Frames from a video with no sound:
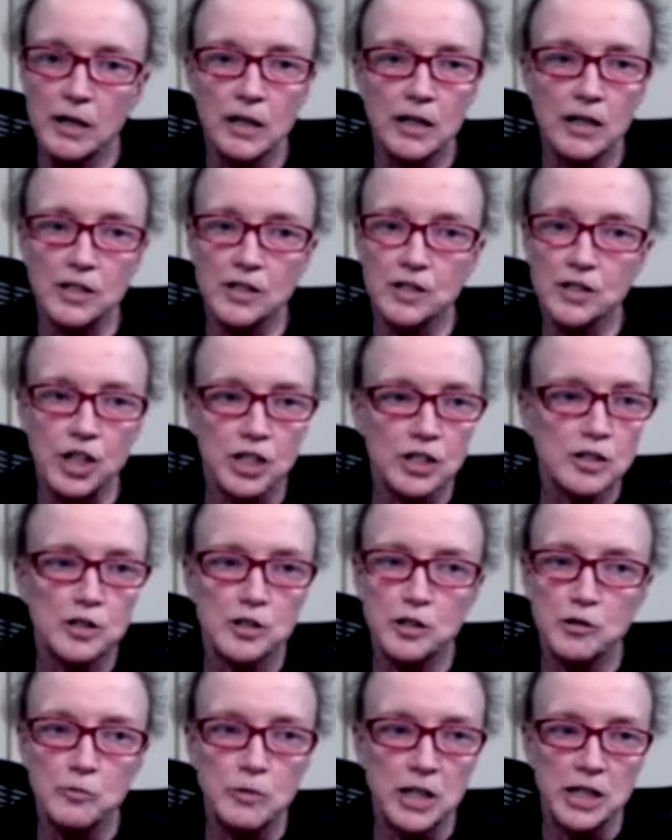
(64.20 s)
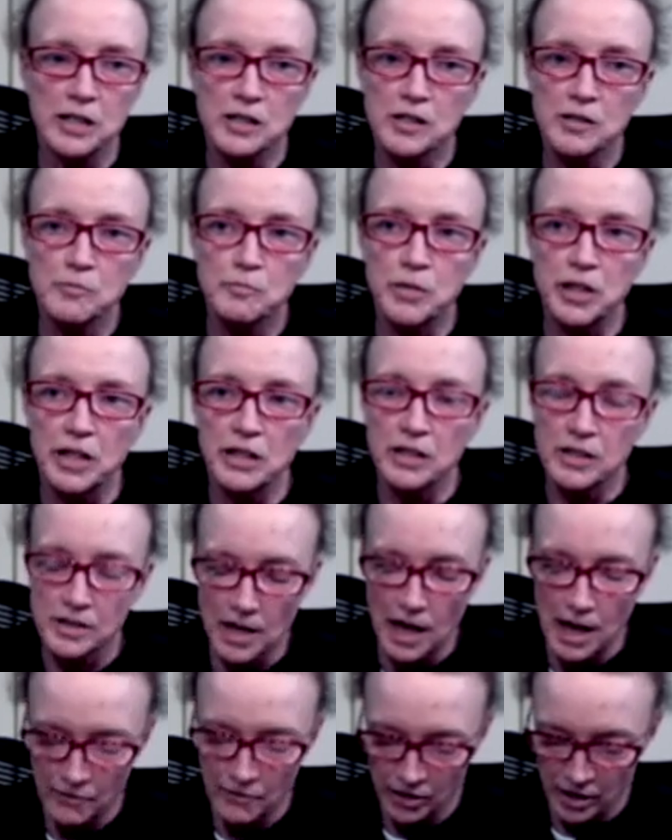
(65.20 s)
it just means big
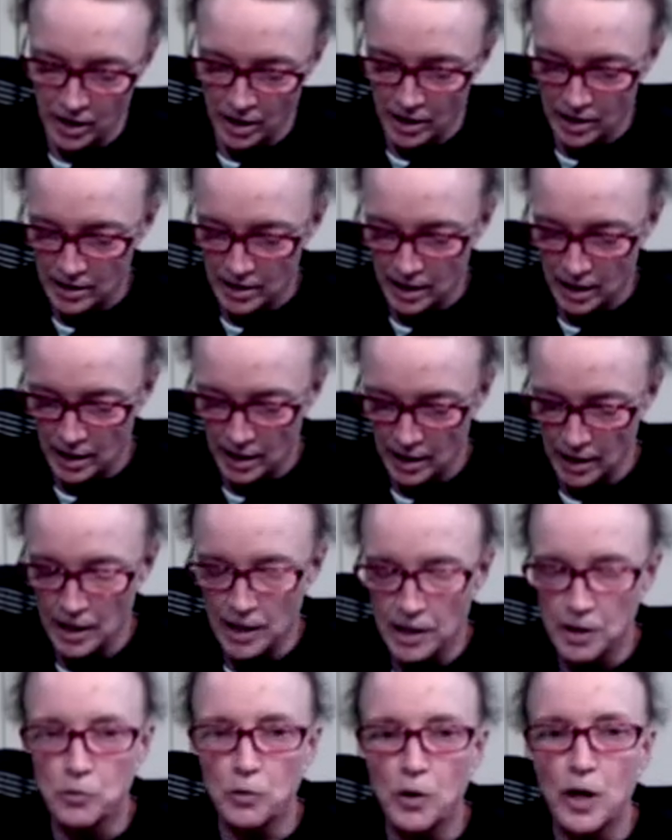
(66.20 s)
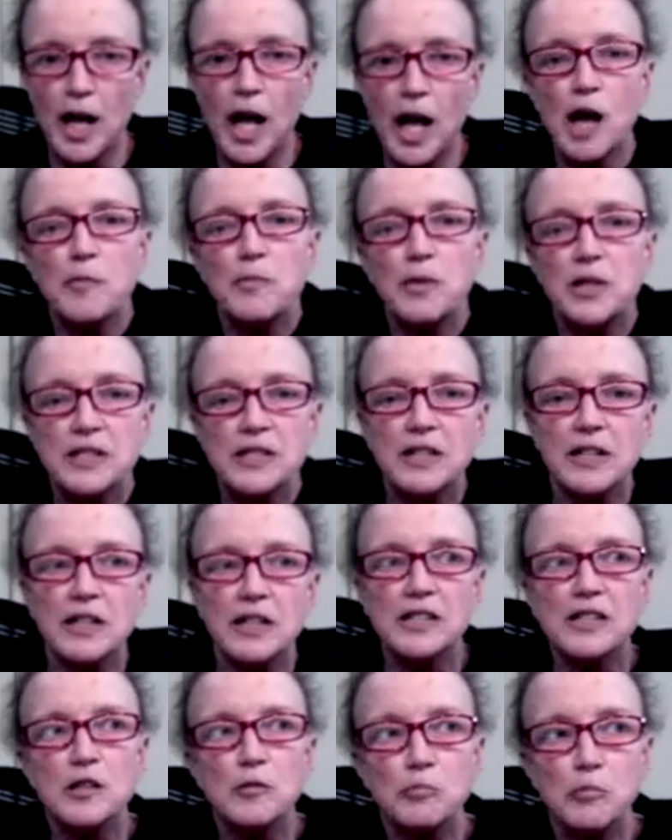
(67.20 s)
esophagus. And what happens
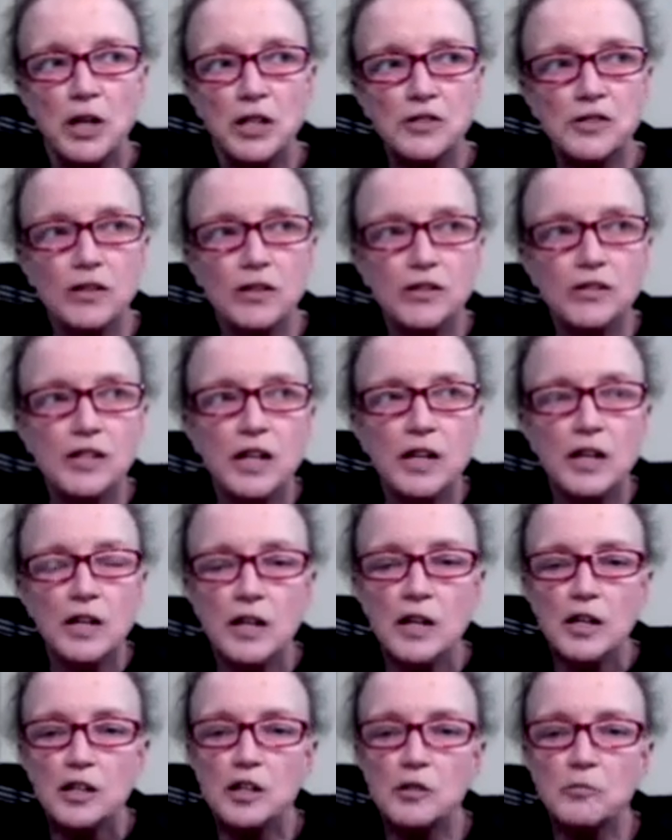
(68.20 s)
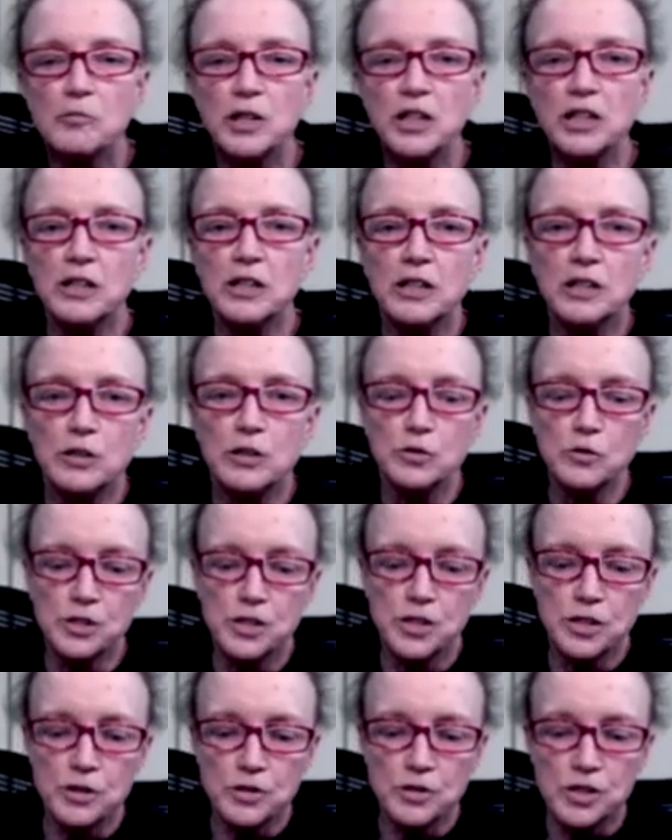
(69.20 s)
is the muscles completely lose
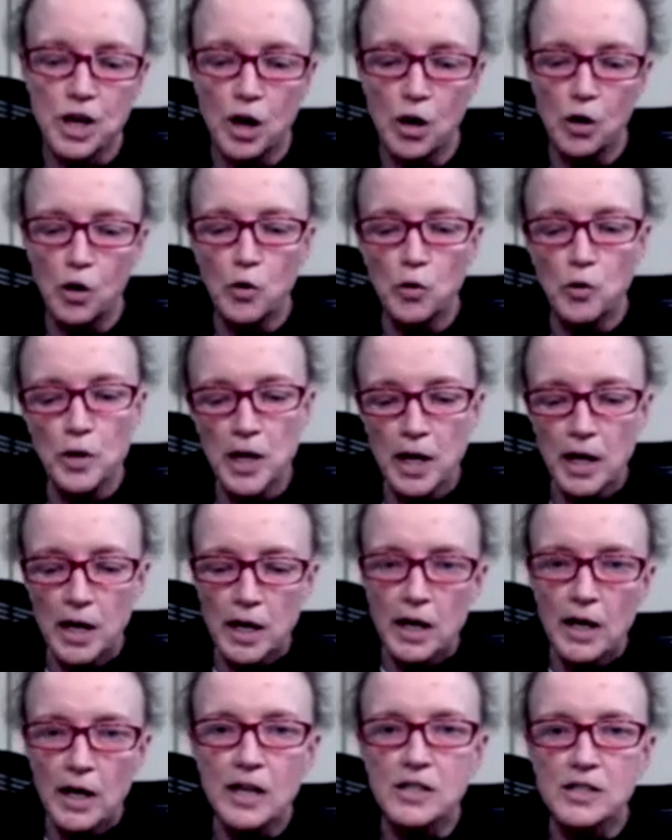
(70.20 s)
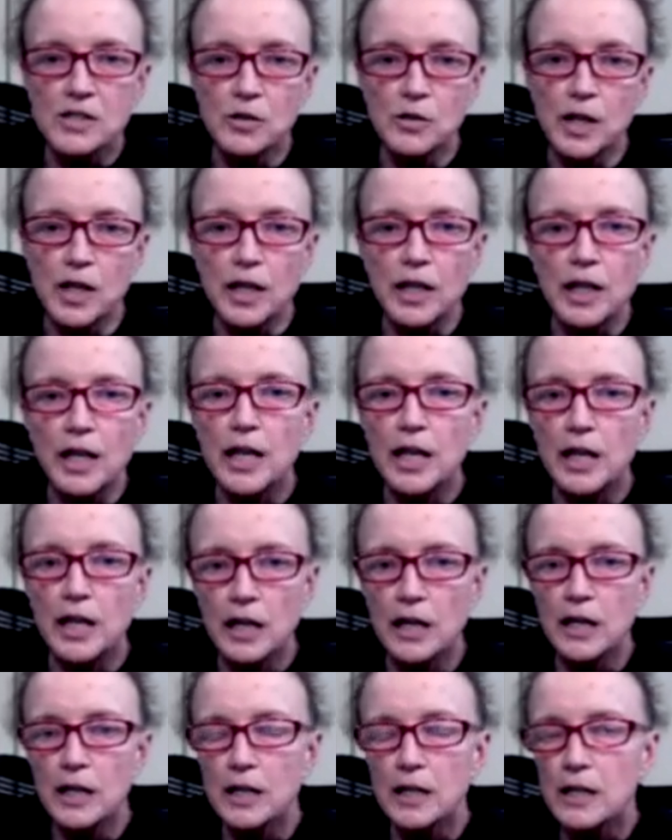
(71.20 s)
their tone, and so they
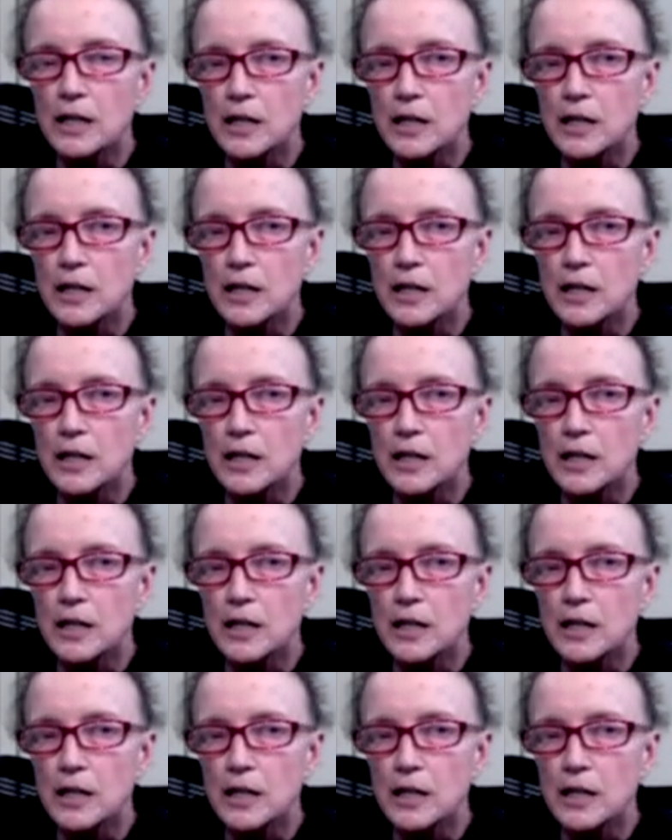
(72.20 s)
can't